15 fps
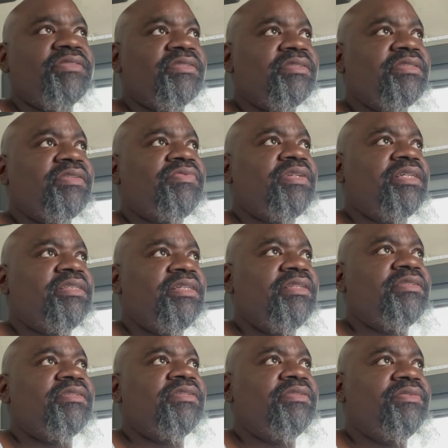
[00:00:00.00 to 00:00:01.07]
and stuff like that.
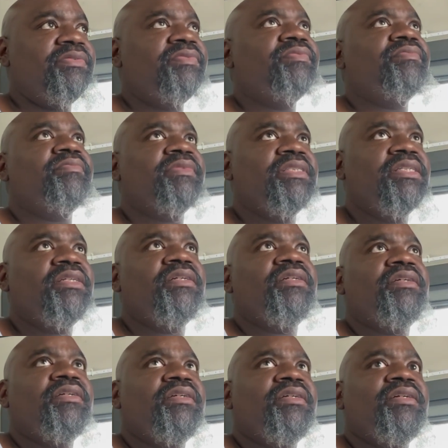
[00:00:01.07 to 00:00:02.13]
So
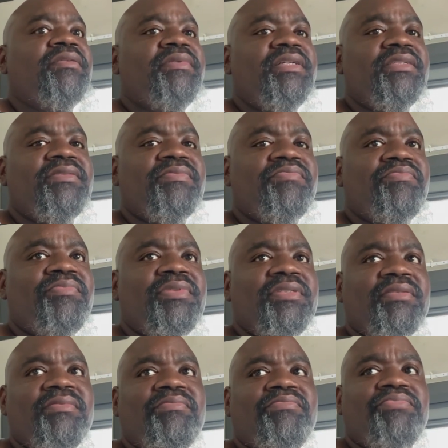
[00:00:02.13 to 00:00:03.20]
I mean, it's
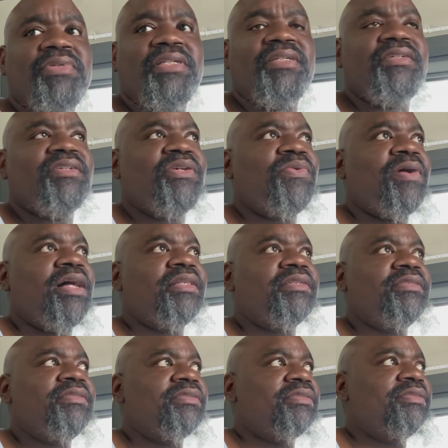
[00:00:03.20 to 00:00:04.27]
pretty good
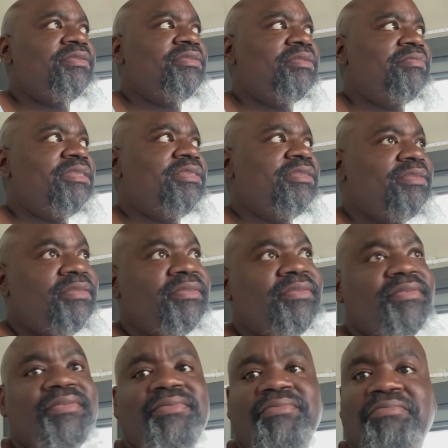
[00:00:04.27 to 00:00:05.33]
quality. So I mean,
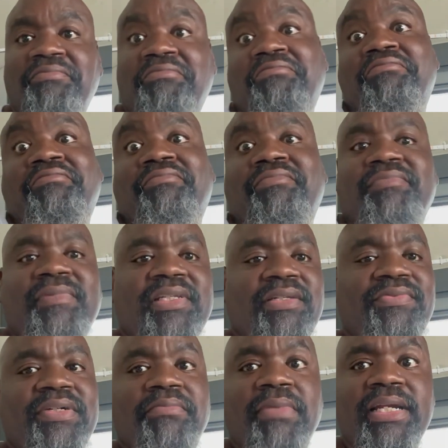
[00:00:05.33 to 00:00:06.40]

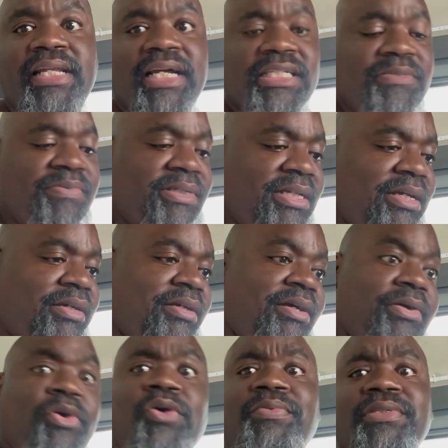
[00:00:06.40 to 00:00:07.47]
for the money I spent,
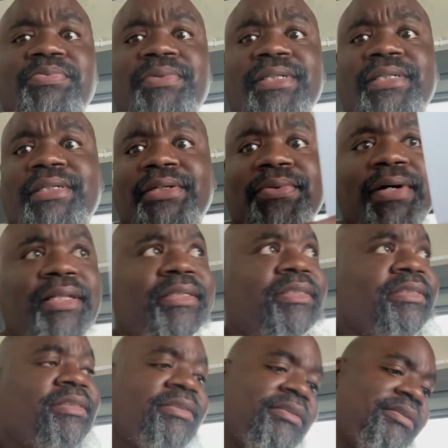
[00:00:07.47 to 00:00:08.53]
I hope it's pretty good quality.
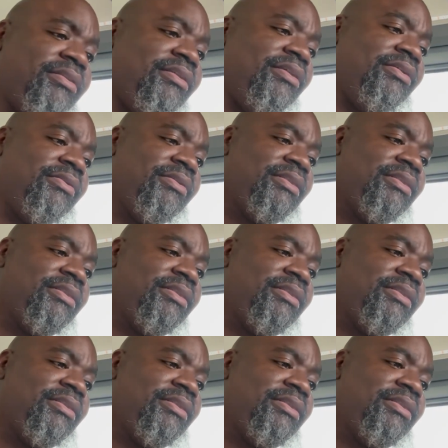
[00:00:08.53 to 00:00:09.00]
So